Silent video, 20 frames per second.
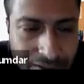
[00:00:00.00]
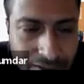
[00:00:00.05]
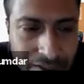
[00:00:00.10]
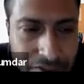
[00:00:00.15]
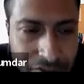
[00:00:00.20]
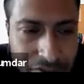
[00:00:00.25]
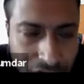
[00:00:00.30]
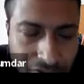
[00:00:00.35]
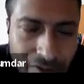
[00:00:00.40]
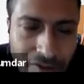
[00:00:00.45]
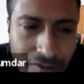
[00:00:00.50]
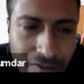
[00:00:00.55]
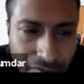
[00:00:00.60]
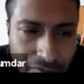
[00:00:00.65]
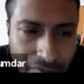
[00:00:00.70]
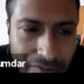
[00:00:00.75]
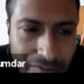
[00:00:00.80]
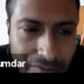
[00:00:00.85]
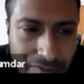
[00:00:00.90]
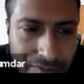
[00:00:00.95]
So
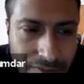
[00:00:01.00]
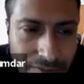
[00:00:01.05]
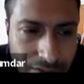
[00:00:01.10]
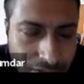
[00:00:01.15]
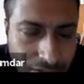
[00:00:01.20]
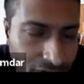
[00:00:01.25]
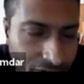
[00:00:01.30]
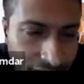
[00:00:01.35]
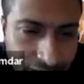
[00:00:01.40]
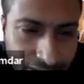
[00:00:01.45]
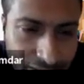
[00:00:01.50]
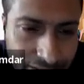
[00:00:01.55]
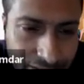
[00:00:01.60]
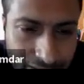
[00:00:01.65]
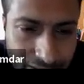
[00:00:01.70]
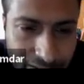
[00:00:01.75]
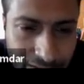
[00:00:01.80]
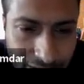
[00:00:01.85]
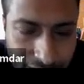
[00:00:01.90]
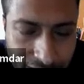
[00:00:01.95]

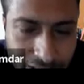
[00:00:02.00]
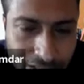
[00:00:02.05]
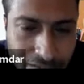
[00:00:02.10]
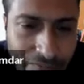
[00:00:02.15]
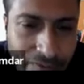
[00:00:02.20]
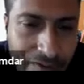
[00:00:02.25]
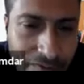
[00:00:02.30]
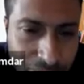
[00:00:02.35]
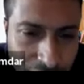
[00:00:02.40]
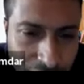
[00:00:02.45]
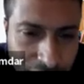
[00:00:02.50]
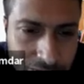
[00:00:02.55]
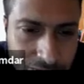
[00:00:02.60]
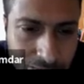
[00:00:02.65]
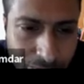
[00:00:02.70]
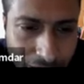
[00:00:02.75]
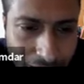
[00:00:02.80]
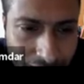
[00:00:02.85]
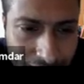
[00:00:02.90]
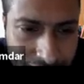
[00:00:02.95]
theoretically, even for
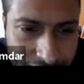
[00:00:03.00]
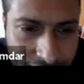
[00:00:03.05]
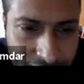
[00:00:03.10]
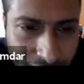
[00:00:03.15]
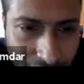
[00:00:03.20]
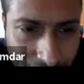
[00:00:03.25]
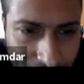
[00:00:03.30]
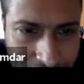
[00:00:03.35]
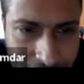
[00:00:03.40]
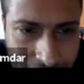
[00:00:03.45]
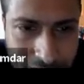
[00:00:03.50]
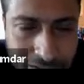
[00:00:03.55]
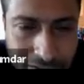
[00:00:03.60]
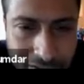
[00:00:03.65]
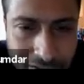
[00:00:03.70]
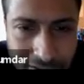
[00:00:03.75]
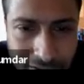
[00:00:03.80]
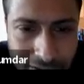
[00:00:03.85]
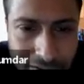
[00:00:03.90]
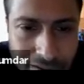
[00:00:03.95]
sparse graphs,
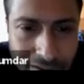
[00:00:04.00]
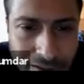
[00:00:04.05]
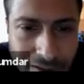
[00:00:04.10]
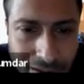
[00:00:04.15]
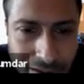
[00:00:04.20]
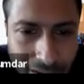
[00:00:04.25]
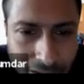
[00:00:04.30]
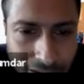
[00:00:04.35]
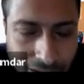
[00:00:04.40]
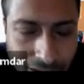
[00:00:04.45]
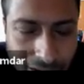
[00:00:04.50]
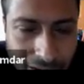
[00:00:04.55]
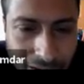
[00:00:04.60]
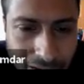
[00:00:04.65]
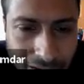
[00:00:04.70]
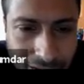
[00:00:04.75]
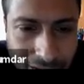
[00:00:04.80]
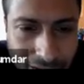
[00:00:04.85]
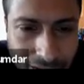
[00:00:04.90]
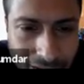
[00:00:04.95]

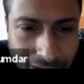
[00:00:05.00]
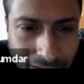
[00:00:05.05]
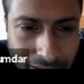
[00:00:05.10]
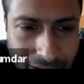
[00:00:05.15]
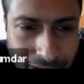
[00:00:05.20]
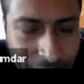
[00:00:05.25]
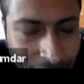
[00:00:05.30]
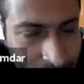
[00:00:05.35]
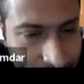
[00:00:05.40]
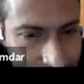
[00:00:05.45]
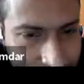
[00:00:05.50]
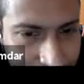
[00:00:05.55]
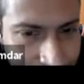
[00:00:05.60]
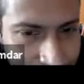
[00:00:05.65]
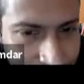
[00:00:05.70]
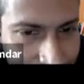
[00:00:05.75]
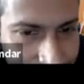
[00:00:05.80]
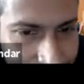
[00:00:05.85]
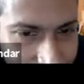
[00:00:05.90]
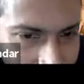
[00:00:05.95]
uh, even
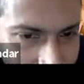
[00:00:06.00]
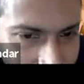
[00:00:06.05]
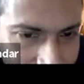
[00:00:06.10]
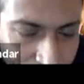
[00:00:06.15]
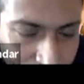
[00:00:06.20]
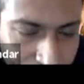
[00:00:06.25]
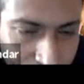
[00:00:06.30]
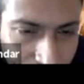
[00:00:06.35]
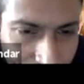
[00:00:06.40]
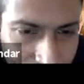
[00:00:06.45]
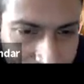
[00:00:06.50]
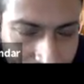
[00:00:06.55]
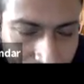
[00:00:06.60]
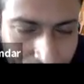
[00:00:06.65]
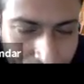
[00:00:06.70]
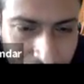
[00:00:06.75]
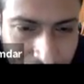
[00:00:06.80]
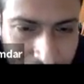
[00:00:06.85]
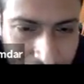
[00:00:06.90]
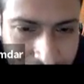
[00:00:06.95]
then your
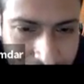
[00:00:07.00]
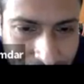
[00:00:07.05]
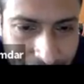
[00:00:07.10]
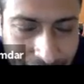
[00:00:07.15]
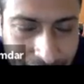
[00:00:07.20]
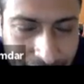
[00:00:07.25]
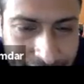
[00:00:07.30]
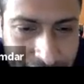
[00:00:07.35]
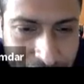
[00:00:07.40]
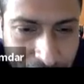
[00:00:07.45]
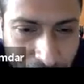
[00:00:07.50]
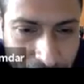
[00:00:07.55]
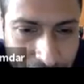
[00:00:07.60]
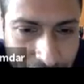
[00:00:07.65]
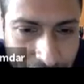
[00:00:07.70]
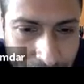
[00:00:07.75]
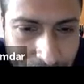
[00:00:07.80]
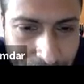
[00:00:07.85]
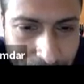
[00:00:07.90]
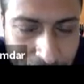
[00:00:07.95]
number of triangles is
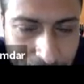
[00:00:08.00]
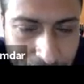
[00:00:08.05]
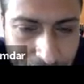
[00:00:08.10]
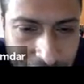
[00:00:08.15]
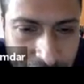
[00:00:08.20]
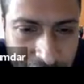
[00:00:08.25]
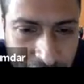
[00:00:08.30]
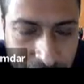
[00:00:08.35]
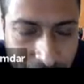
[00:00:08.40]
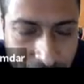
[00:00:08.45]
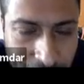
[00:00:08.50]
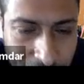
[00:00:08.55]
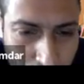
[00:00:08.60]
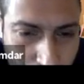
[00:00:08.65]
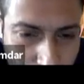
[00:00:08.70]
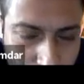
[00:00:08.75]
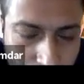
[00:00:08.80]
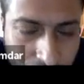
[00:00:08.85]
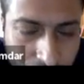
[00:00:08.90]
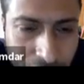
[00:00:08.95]
order m to the power 3 by
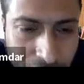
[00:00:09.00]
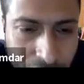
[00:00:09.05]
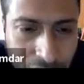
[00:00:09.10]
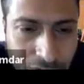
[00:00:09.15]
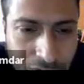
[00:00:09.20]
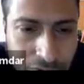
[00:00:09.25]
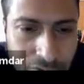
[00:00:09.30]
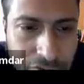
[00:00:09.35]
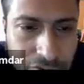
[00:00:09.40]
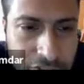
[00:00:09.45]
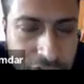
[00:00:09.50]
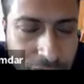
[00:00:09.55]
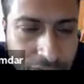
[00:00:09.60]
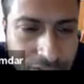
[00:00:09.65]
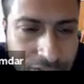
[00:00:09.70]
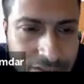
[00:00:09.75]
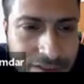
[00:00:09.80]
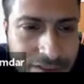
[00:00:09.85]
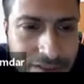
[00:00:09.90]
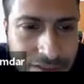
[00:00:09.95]
2, which
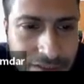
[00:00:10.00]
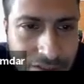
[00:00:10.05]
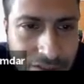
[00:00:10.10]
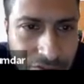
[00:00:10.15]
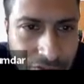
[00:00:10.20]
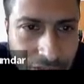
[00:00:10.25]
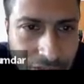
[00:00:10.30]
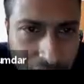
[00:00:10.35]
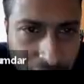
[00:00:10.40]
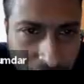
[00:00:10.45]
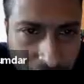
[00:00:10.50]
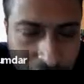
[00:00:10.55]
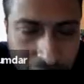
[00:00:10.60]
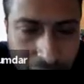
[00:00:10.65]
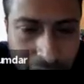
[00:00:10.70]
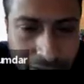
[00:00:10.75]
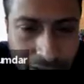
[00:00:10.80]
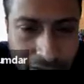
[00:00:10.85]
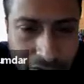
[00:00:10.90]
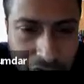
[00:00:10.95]
means your
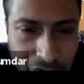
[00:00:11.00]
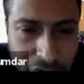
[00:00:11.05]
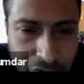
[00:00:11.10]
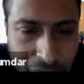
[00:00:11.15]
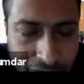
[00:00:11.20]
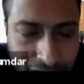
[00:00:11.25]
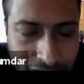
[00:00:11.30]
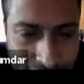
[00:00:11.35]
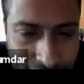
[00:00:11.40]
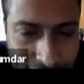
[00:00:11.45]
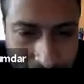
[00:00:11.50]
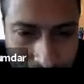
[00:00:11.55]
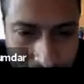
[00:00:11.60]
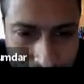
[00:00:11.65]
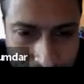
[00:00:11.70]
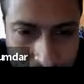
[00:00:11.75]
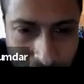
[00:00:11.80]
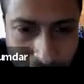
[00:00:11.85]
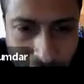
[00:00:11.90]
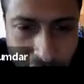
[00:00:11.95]
algorithm cannot do better than
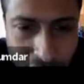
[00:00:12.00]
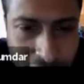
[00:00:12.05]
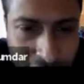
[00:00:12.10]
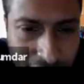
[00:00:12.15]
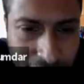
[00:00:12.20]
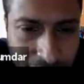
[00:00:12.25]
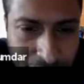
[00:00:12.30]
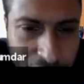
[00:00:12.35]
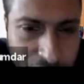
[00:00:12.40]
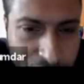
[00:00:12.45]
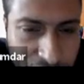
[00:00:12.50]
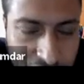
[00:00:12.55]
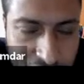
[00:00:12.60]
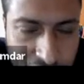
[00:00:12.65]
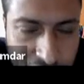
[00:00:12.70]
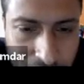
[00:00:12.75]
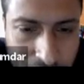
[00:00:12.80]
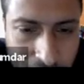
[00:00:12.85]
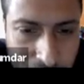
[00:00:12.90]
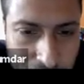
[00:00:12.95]
order m to the power
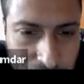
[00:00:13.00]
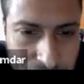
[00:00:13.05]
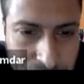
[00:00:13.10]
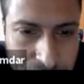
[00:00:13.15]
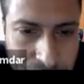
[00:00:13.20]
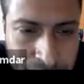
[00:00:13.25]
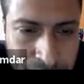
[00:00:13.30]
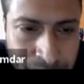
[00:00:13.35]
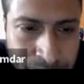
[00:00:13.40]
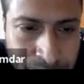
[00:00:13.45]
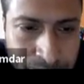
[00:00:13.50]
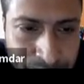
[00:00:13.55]
3 by 2.